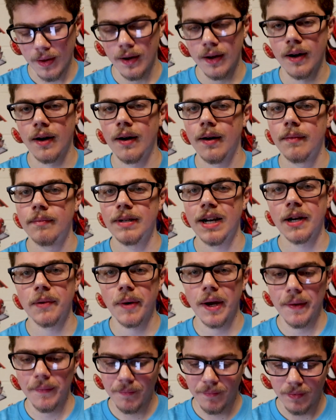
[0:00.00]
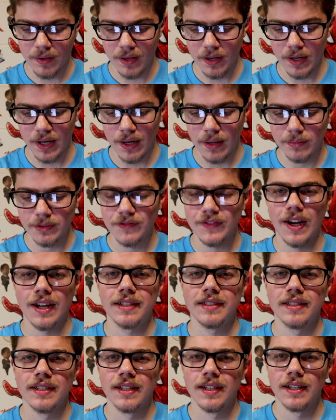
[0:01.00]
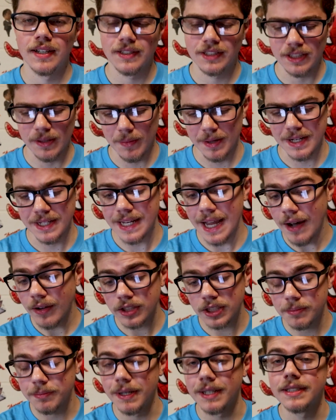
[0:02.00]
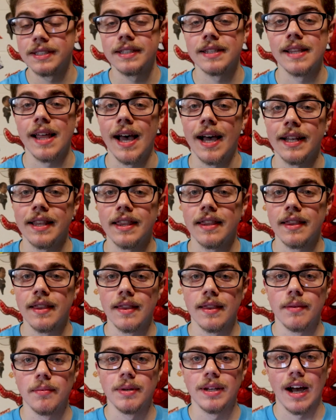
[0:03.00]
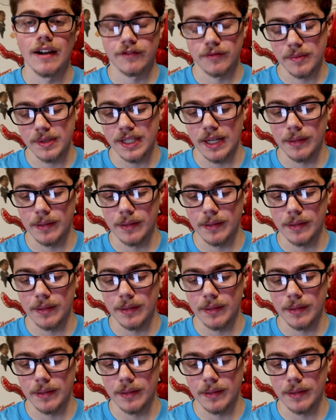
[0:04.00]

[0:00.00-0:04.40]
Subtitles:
But anyway, move on to some announcements that we got from the